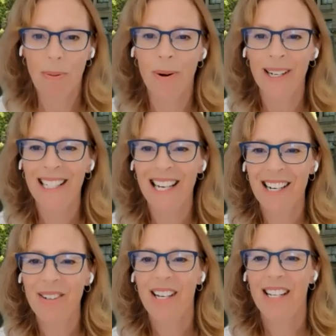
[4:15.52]
point
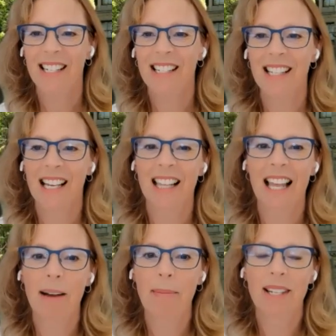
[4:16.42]
now since the
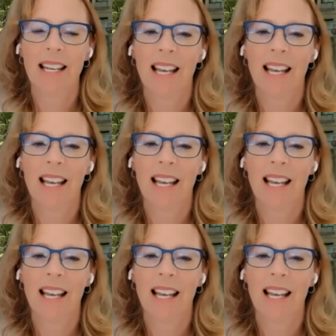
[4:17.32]
collapse